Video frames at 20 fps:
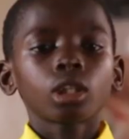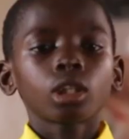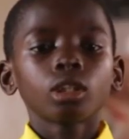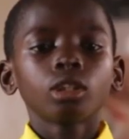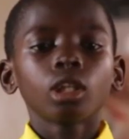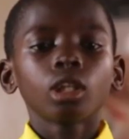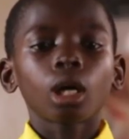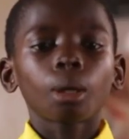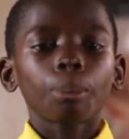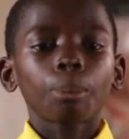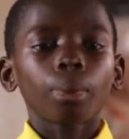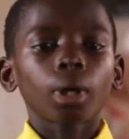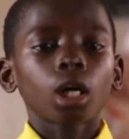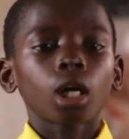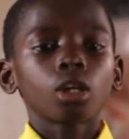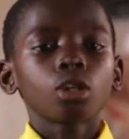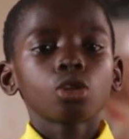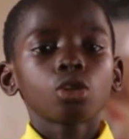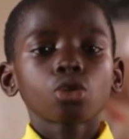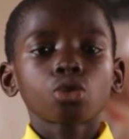
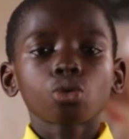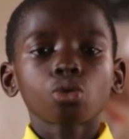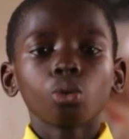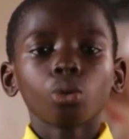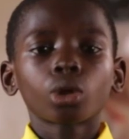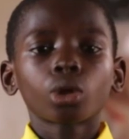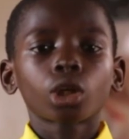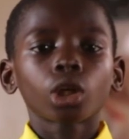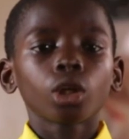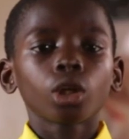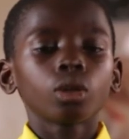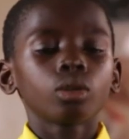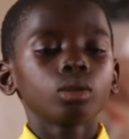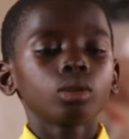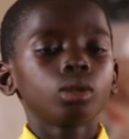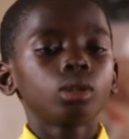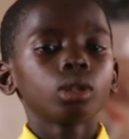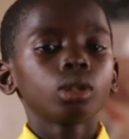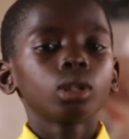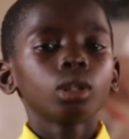kidnapper to
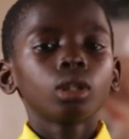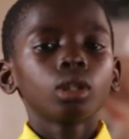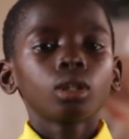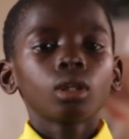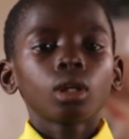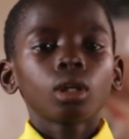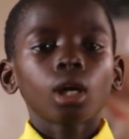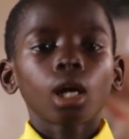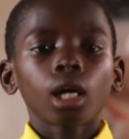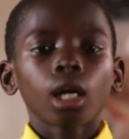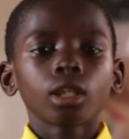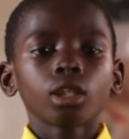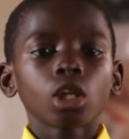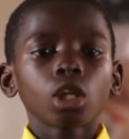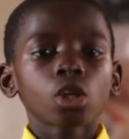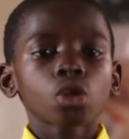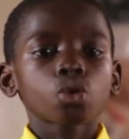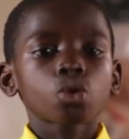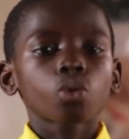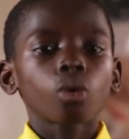kill
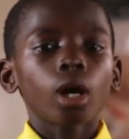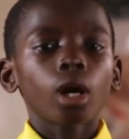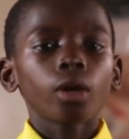Ade's